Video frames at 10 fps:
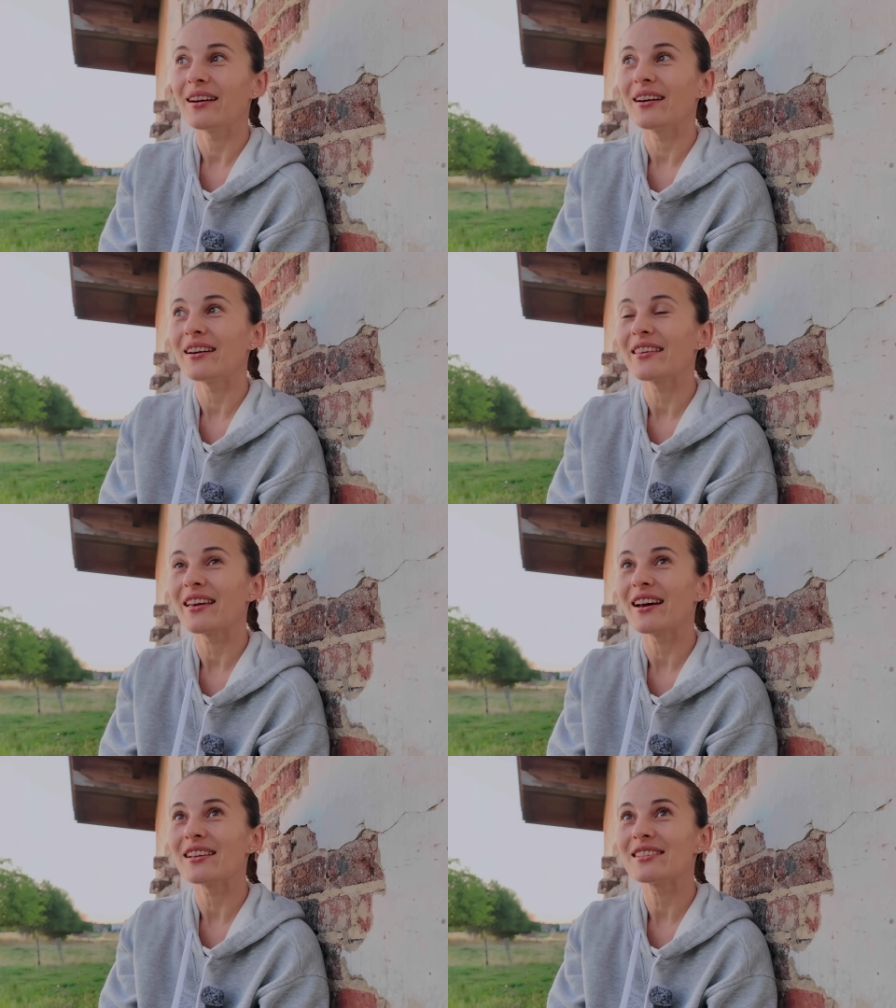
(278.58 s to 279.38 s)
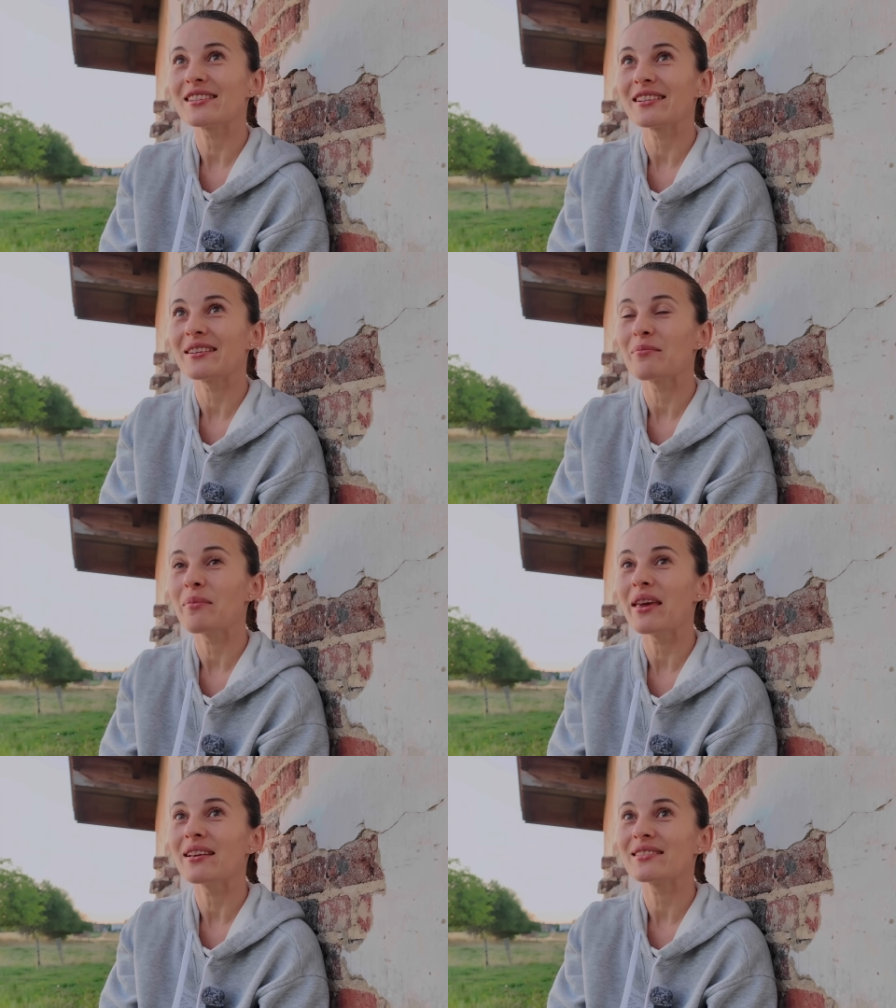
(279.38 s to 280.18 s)
uh, that uh,
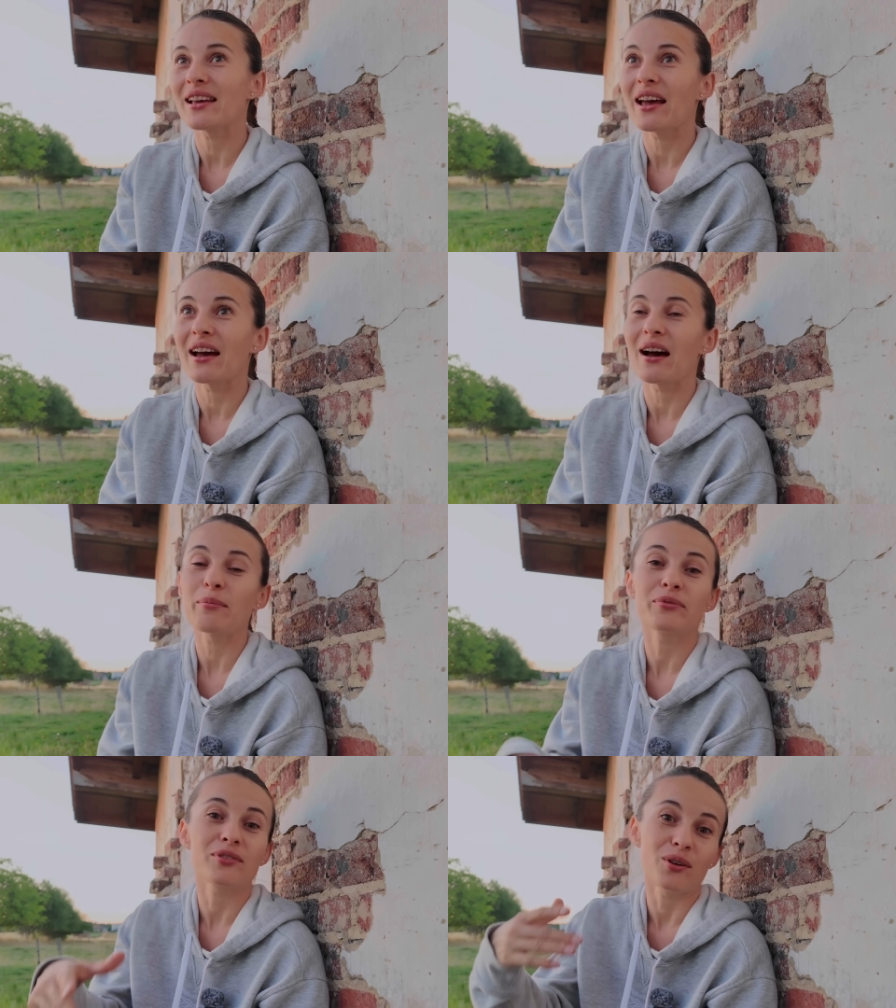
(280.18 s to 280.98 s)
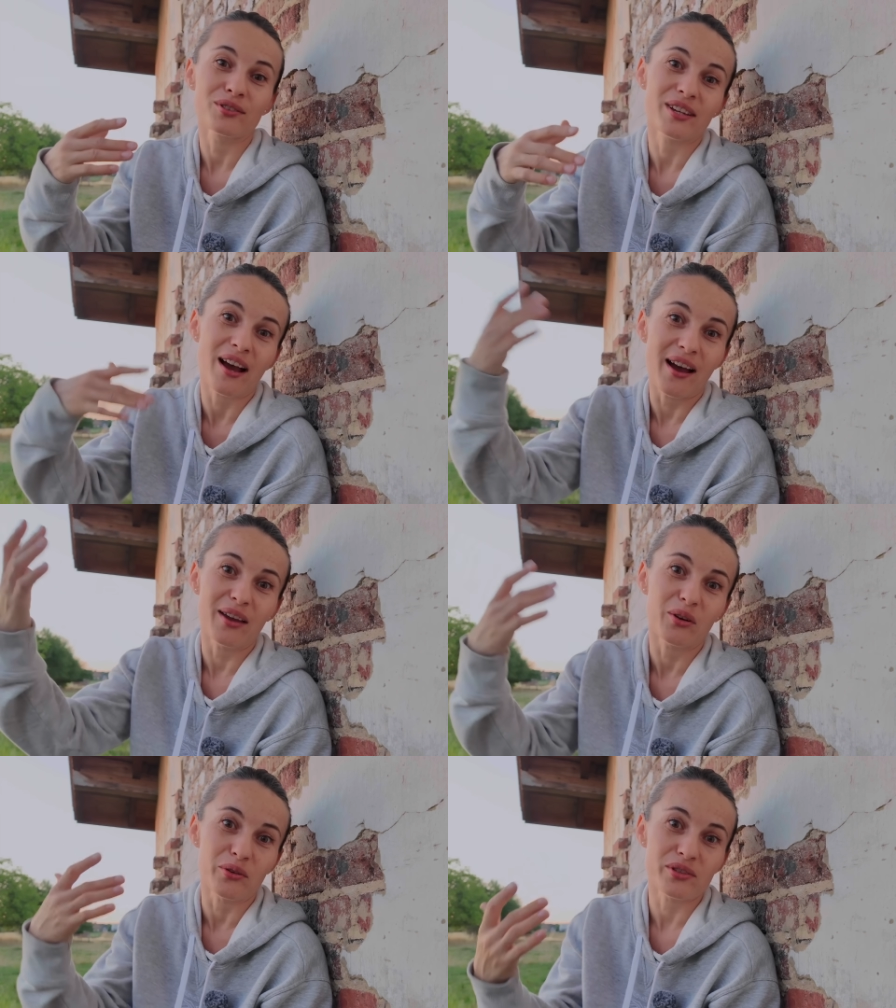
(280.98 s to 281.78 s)
make the upfront
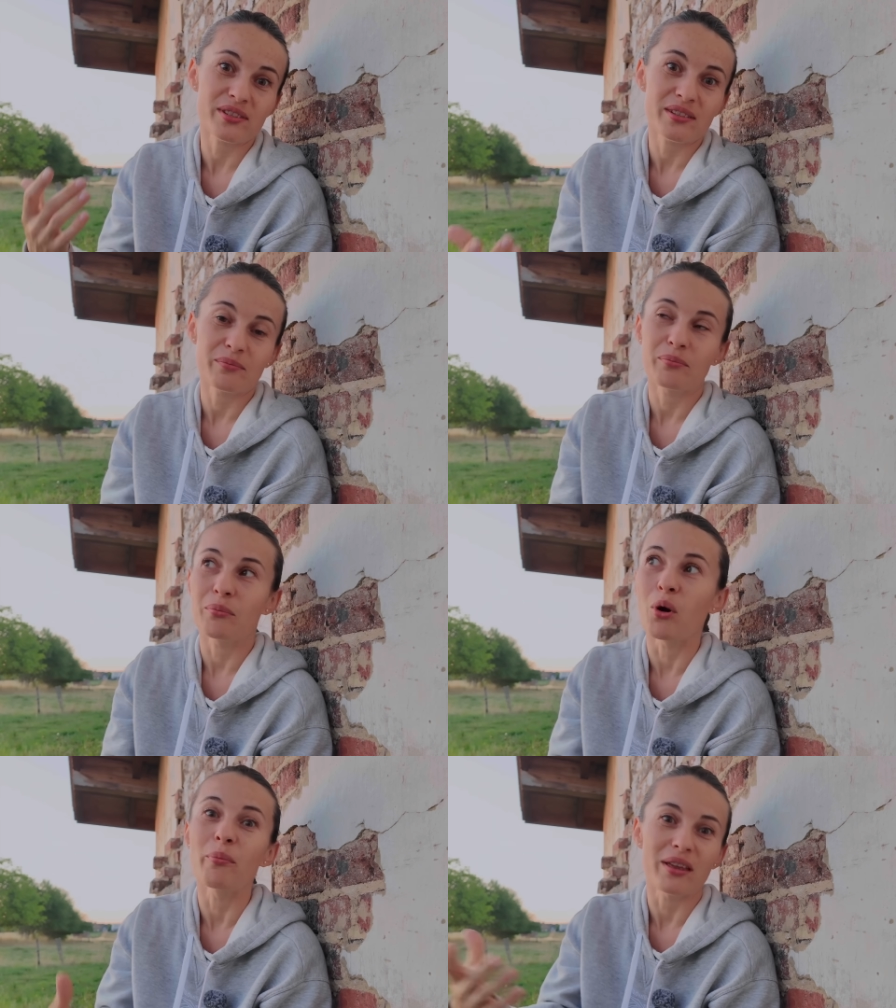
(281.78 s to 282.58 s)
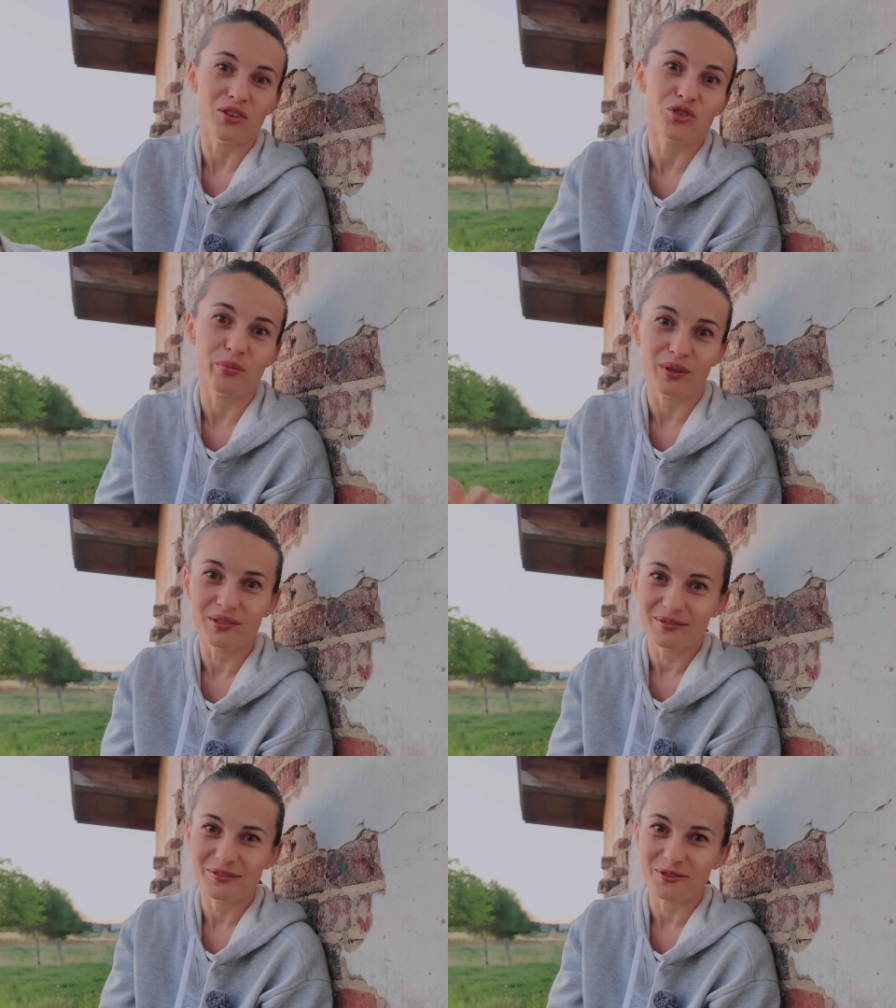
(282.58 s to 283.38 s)
high cost more
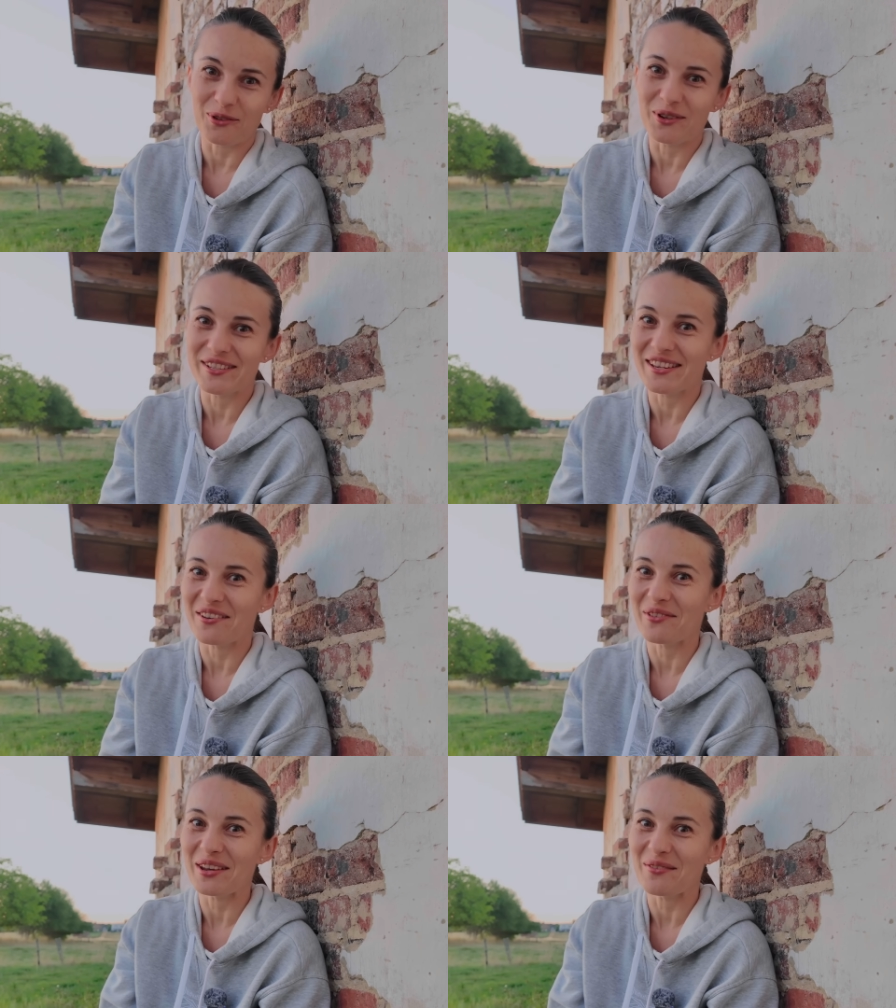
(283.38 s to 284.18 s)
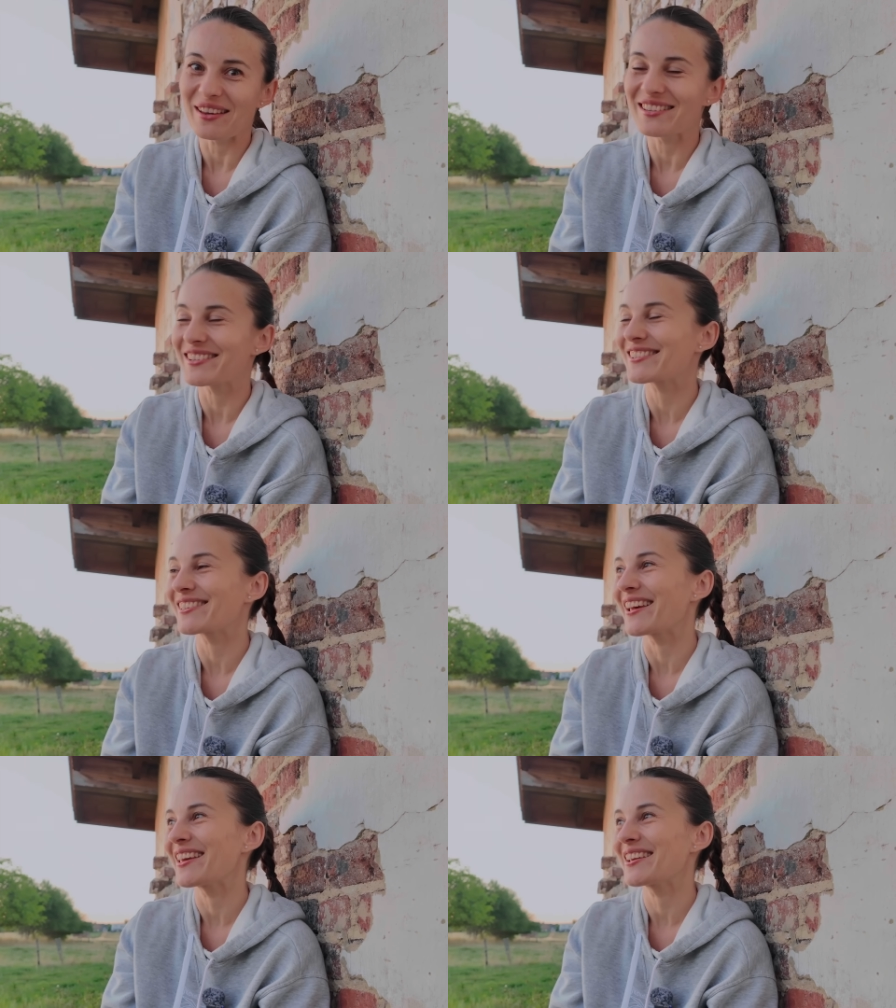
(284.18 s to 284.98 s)
manageable for the renovators
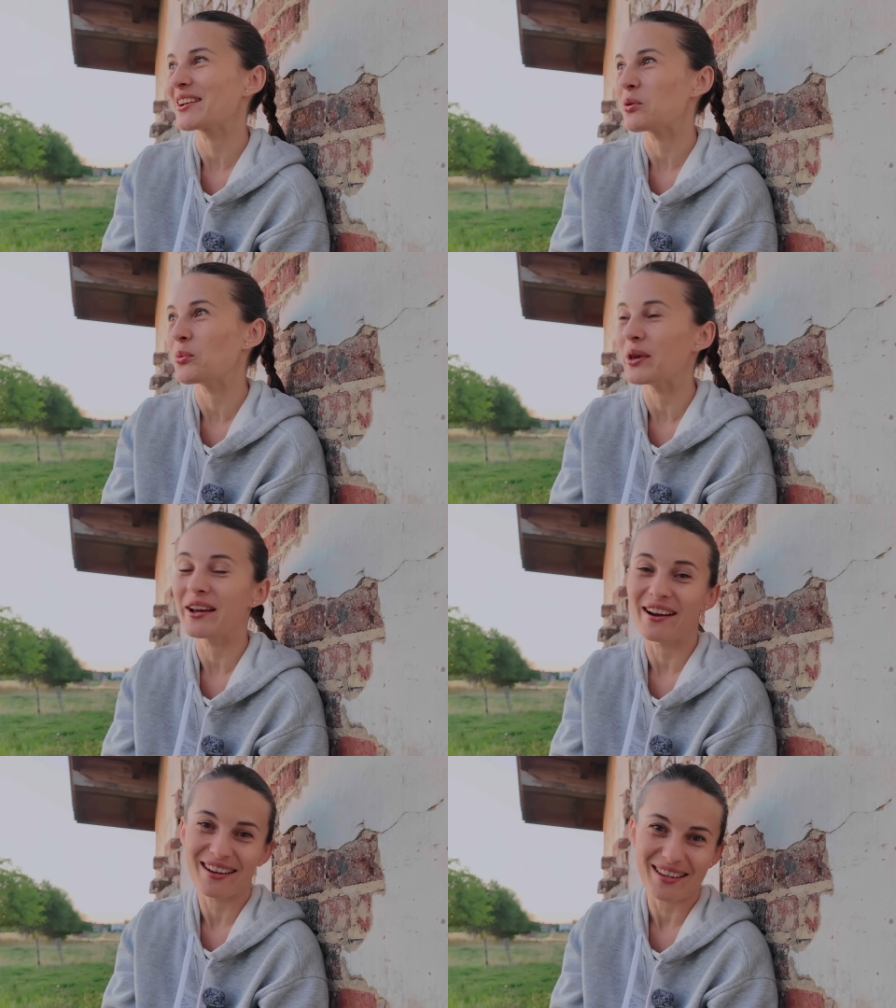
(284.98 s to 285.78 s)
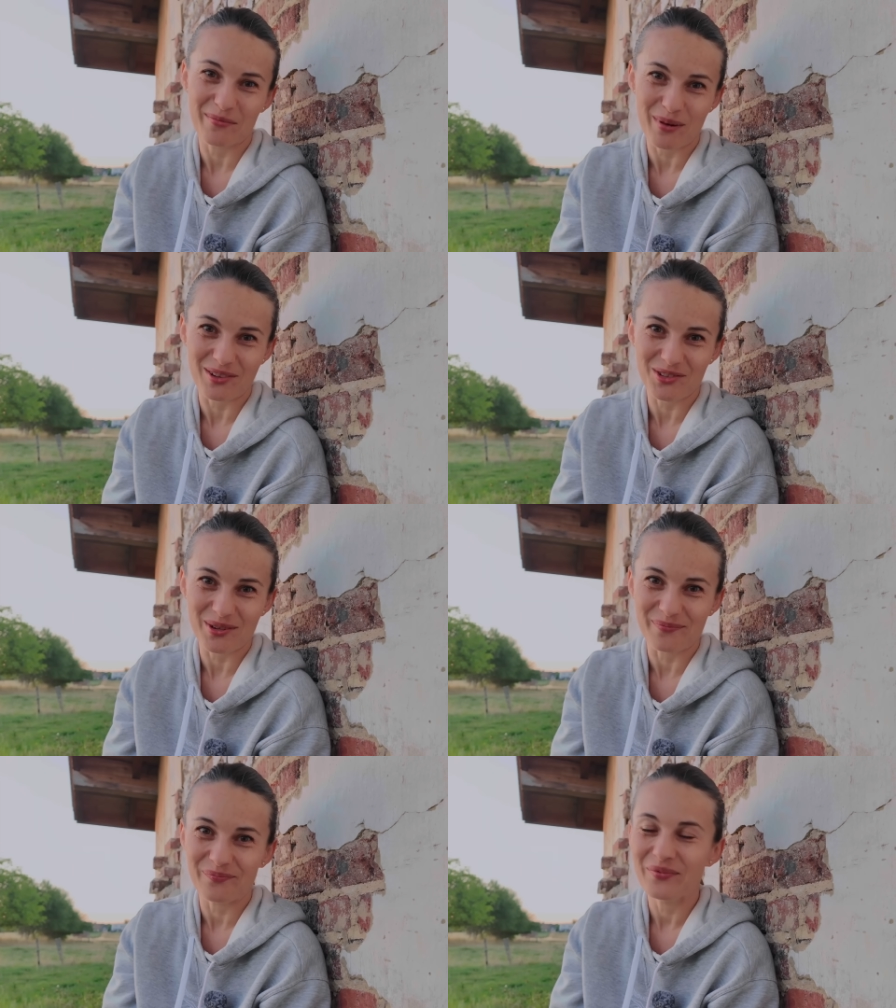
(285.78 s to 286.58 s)
like we are in
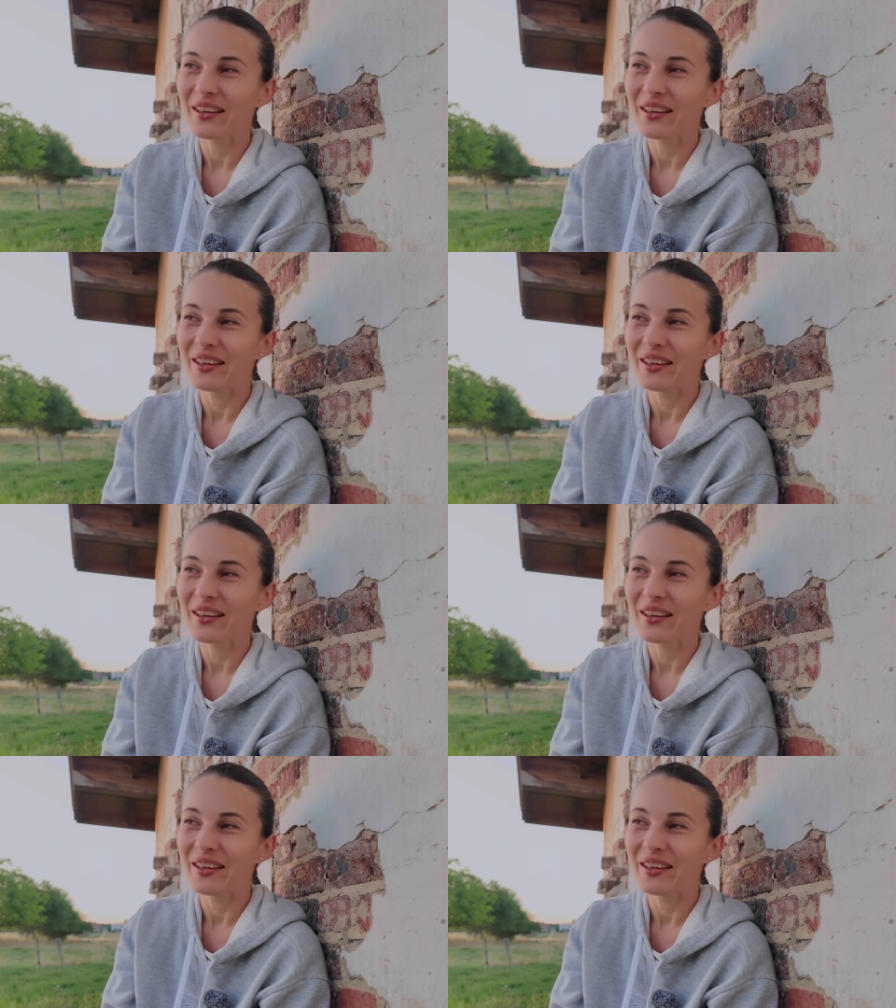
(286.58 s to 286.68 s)
Belgium.